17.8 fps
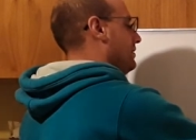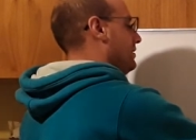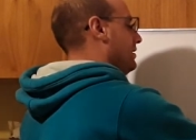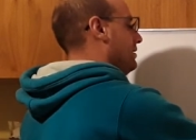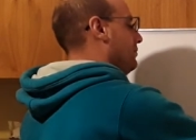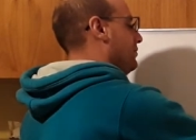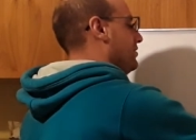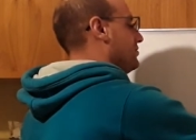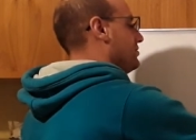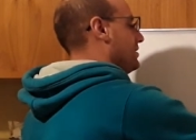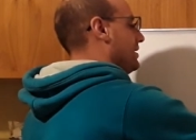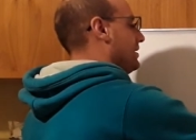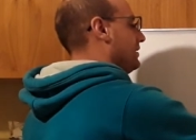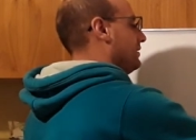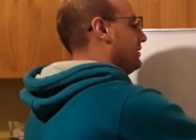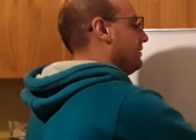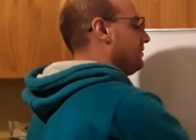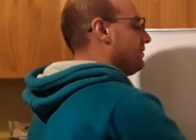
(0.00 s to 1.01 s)
image
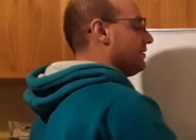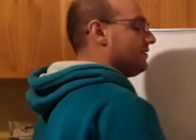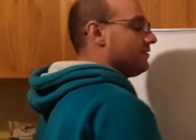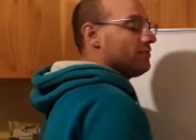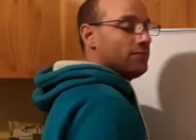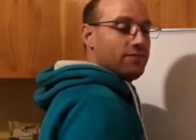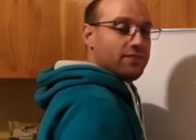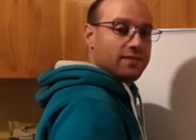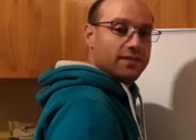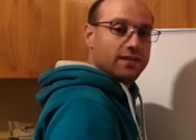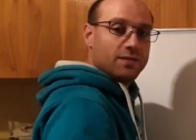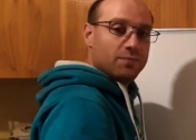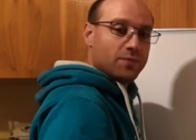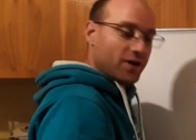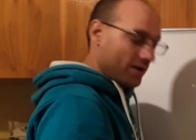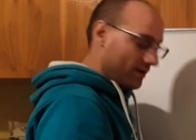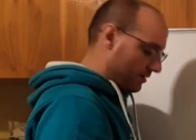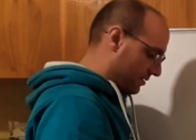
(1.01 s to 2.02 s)
like this, as you see in
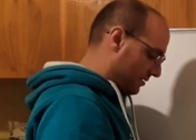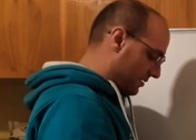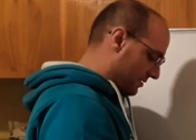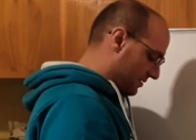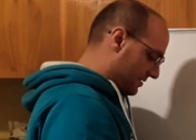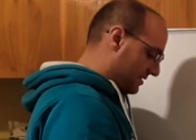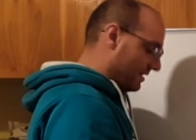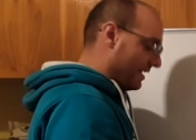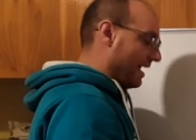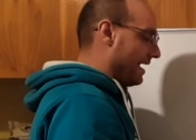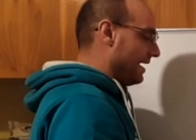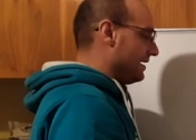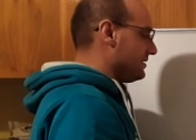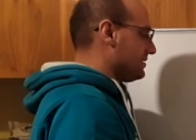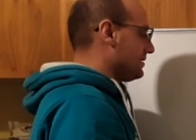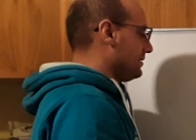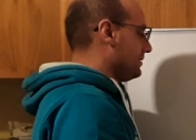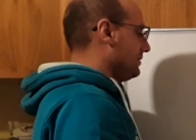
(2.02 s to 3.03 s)
my
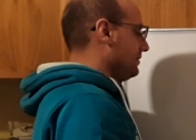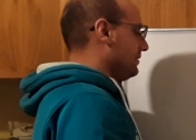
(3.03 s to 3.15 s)
slides,